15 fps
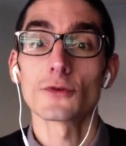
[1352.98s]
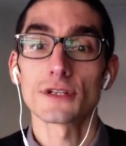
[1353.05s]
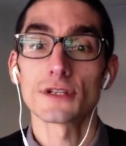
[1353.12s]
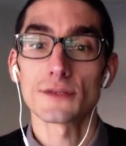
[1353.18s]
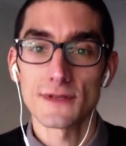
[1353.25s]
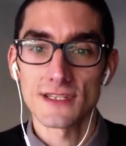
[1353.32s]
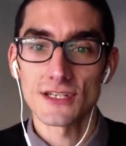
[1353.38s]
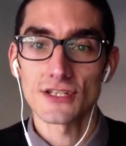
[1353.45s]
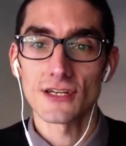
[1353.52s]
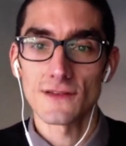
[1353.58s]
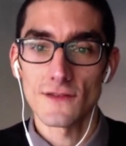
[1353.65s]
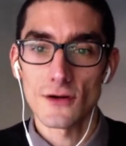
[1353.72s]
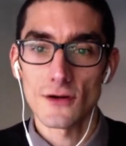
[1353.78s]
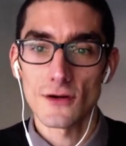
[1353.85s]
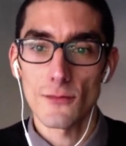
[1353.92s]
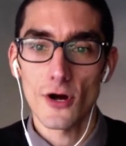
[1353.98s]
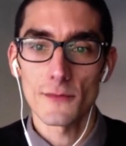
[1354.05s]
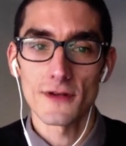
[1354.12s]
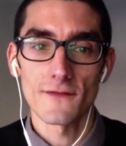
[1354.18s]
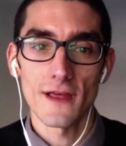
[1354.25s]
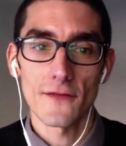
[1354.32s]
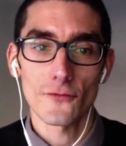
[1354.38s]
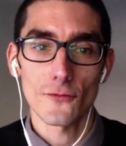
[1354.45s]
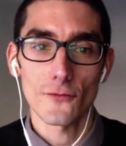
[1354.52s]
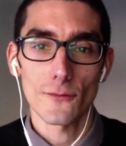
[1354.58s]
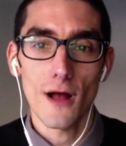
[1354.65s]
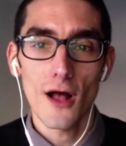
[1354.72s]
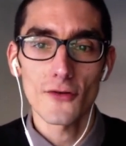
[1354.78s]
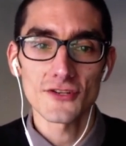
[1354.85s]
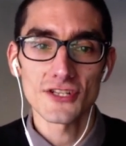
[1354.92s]
Edward's position in the Department of
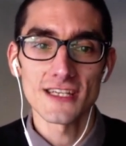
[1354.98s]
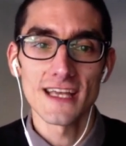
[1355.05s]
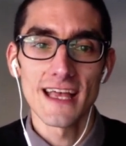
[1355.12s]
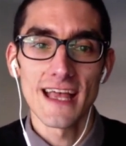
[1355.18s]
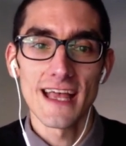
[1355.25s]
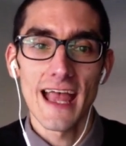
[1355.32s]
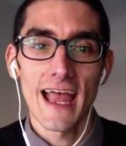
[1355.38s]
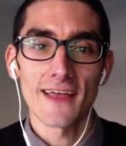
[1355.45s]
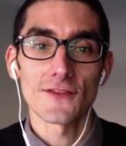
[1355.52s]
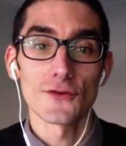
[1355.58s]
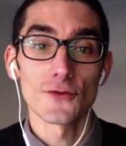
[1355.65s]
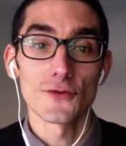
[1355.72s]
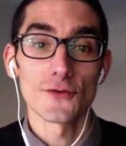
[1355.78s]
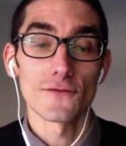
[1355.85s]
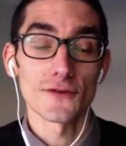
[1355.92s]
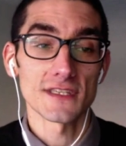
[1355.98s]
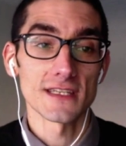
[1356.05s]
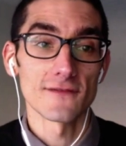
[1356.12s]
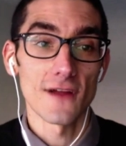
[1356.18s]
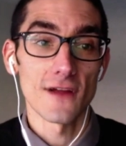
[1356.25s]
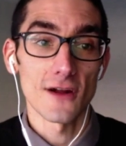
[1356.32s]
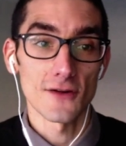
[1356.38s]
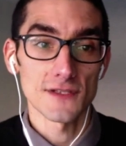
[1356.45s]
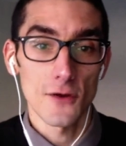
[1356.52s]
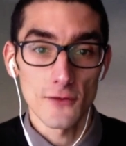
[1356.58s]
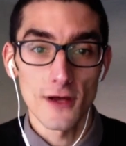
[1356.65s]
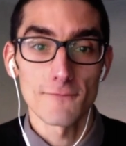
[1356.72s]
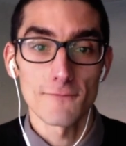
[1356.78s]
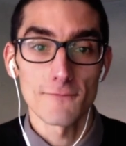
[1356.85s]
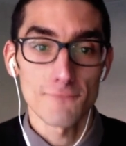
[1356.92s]
Anthropology at the University of
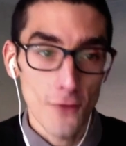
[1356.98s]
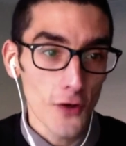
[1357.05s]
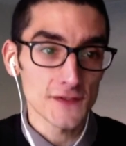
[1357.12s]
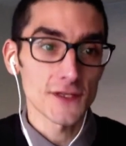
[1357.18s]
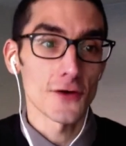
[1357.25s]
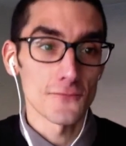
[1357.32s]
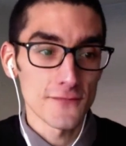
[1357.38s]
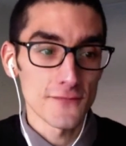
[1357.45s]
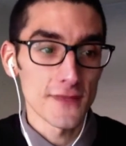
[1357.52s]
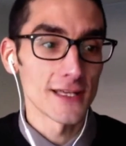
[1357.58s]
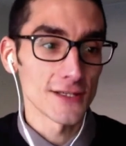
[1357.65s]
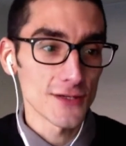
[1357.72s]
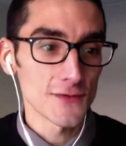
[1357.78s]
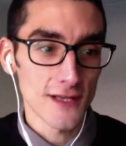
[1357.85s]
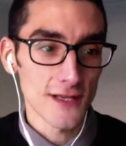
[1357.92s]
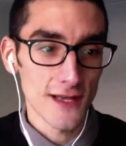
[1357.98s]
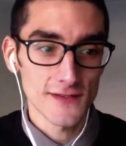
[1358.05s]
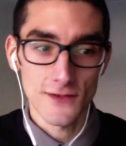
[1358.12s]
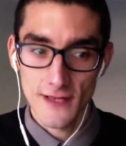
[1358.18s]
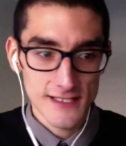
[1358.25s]
Arizona, also in Tucson.